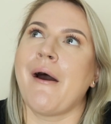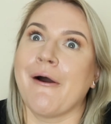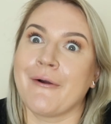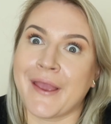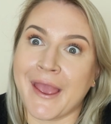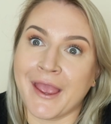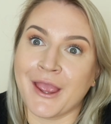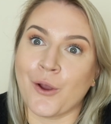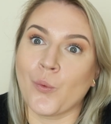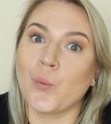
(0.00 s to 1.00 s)

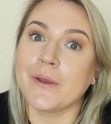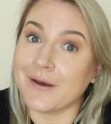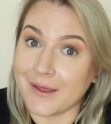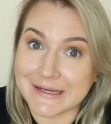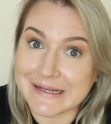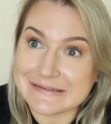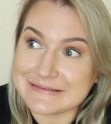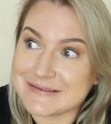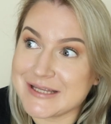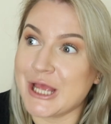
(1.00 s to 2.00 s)
okay, we got
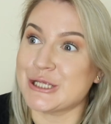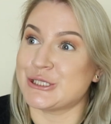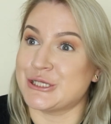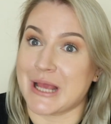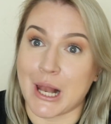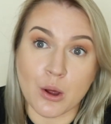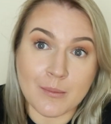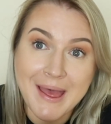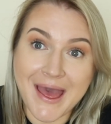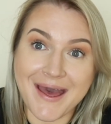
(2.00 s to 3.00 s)
it, yellow
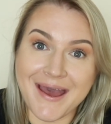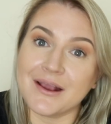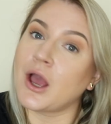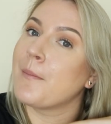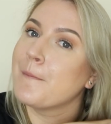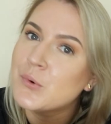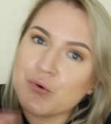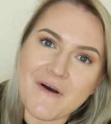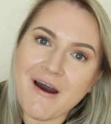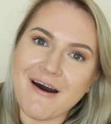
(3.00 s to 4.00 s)
bag,
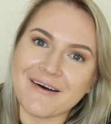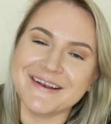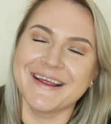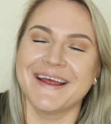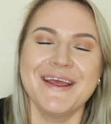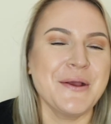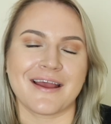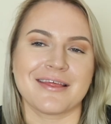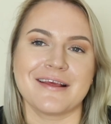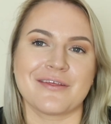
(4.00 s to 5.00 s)
move on.
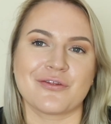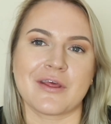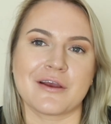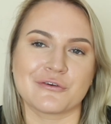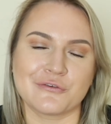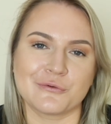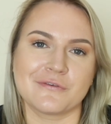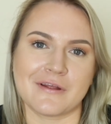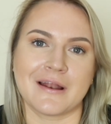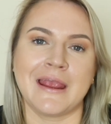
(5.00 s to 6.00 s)
I think that they are so
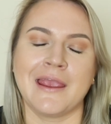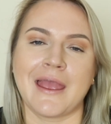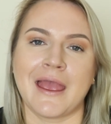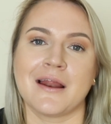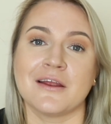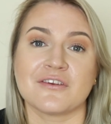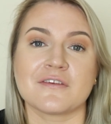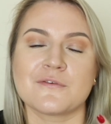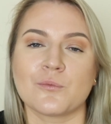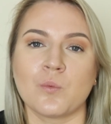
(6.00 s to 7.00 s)
stunning, and I
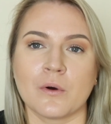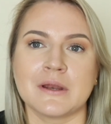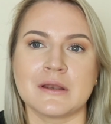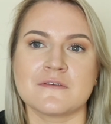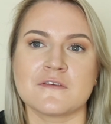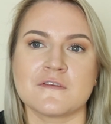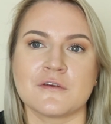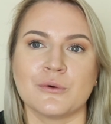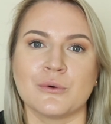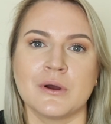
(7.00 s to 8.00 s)
just wanted
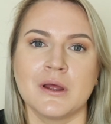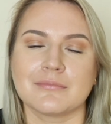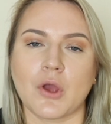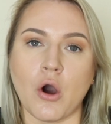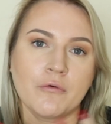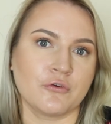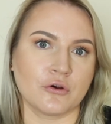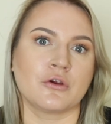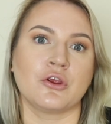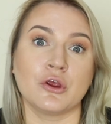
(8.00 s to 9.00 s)
to
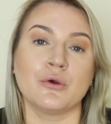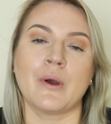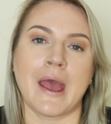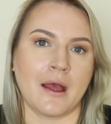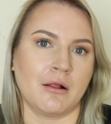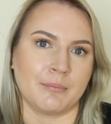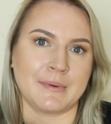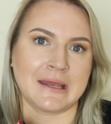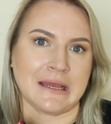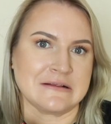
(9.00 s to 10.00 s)
offer you help
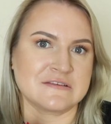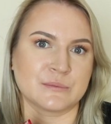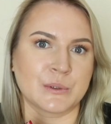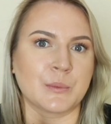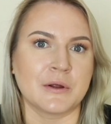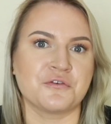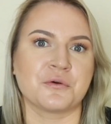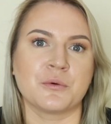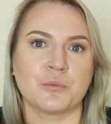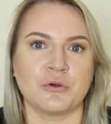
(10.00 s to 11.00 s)
in case you were
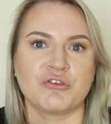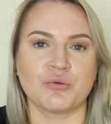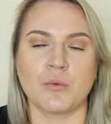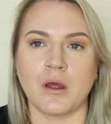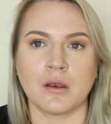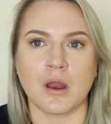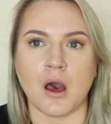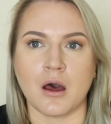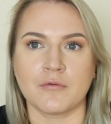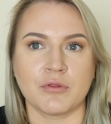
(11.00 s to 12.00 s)
wondering which one
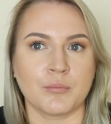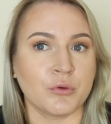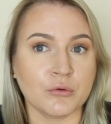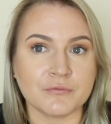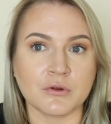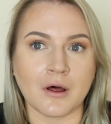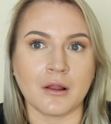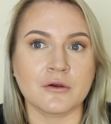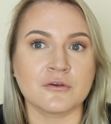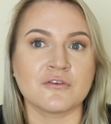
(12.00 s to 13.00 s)
of the beautiful
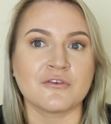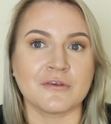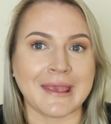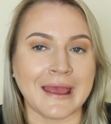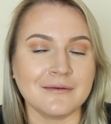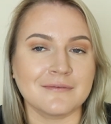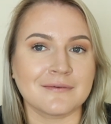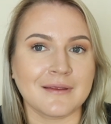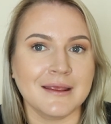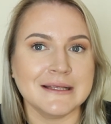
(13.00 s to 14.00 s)
colors to
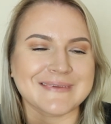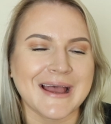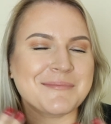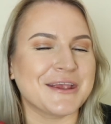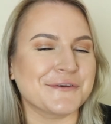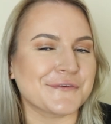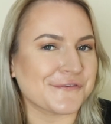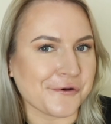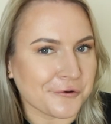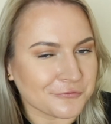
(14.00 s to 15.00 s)
get. I'm here to
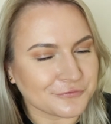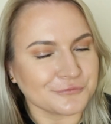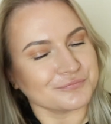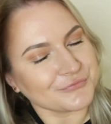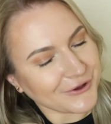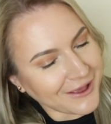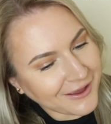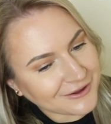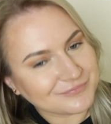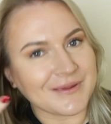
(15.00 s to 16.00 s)
serve,
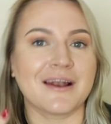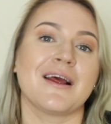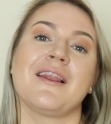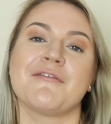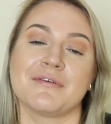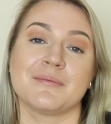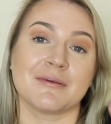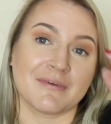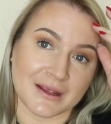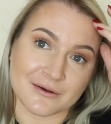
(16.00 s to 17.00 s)
okay? And I love filming
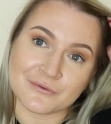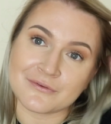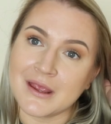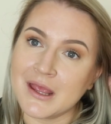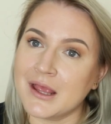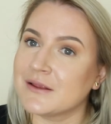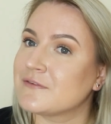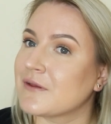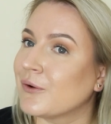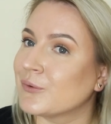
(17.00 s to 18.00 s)
videos,
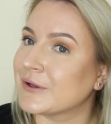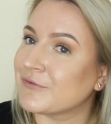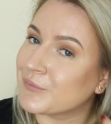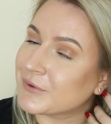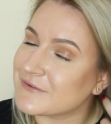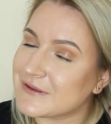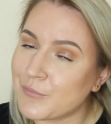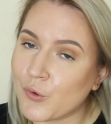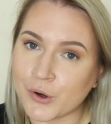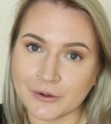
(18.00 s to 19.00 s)
so if you want to see
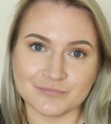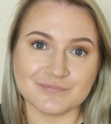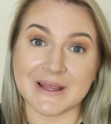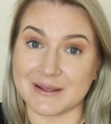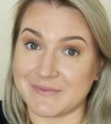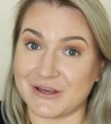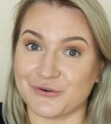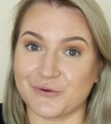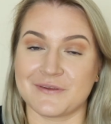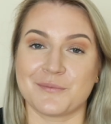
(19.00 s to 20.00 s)
more, make
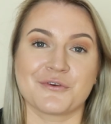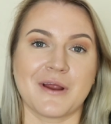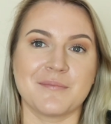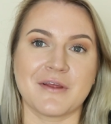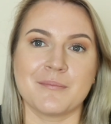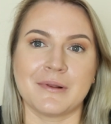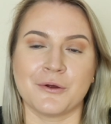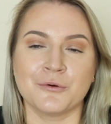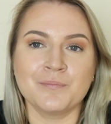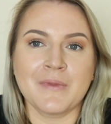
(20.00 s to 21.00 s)
sure you subscribe down
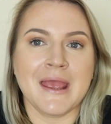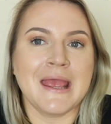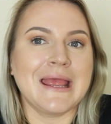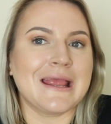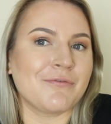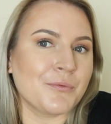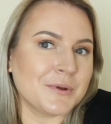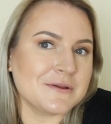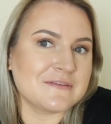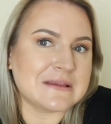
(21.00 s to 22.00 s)
below. If you
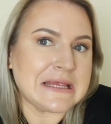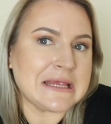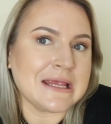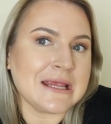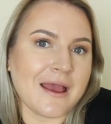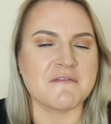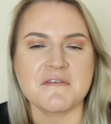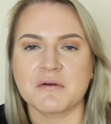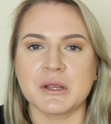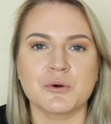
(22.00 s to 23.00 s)
want to see a
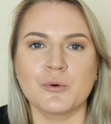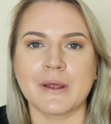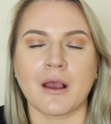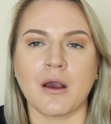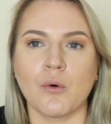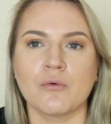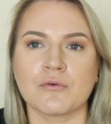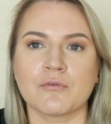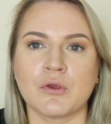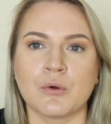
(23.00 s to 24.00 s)
very quick
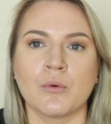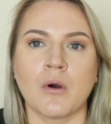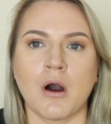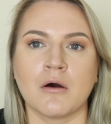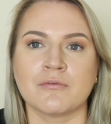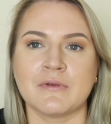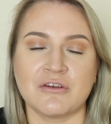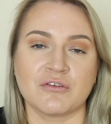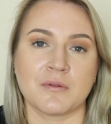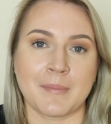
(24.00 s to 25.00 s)
overview of
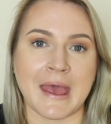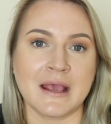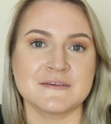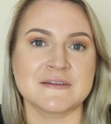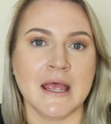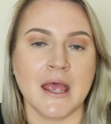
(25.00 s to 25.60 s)
each of the bags,